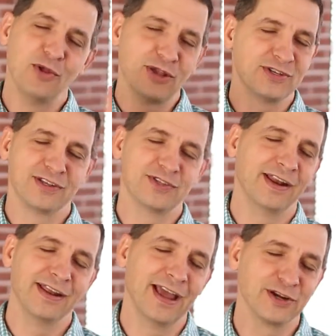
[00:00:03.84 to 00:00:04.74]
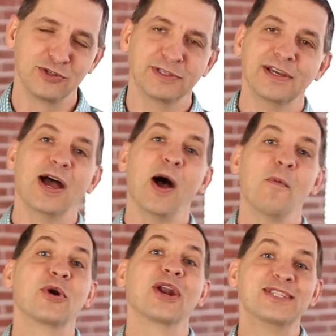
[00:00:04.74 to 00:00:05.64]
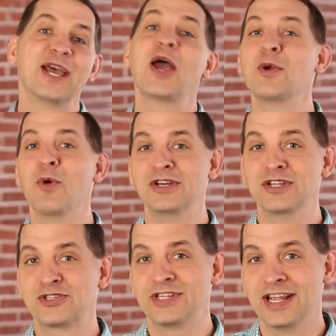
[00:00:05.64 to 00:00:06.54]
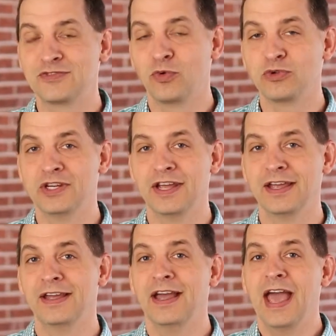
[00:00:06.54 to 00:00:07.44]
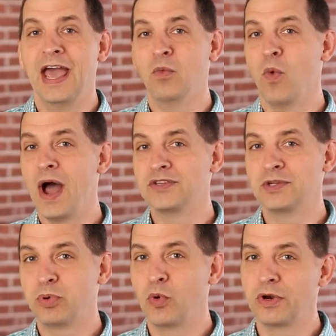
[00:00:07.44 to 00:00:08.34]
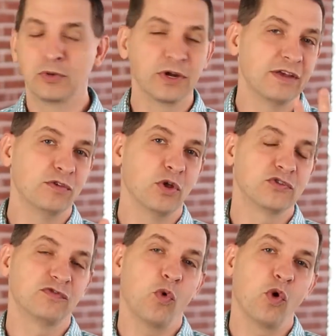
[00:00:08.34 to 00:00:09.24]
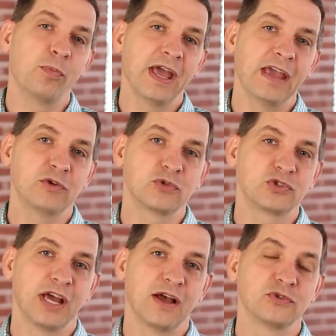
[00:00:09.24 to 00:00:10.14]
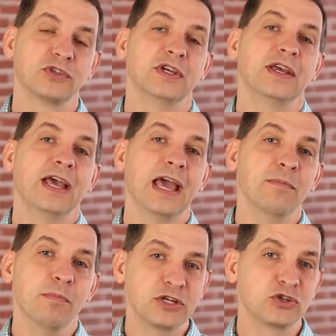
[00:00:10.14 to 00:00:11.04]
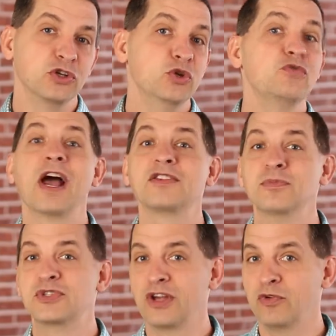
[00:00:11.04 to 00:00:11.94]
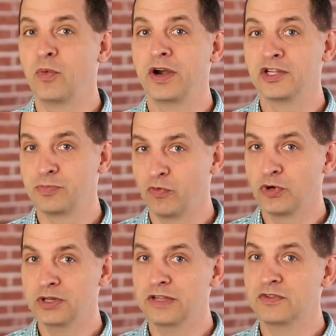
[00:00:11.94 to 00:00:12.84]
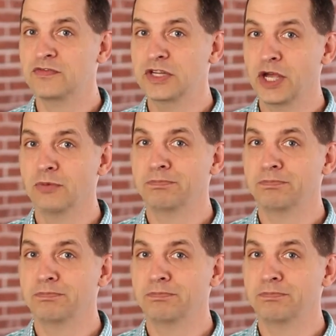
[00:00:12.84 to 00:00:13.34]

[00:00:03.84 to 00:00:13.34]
that's not it actually. We're going to tell you what DISC stands for today and why it's important. We're going to give you those 4 behavioral styles and make sure you've got some self-awareness before you leave this video.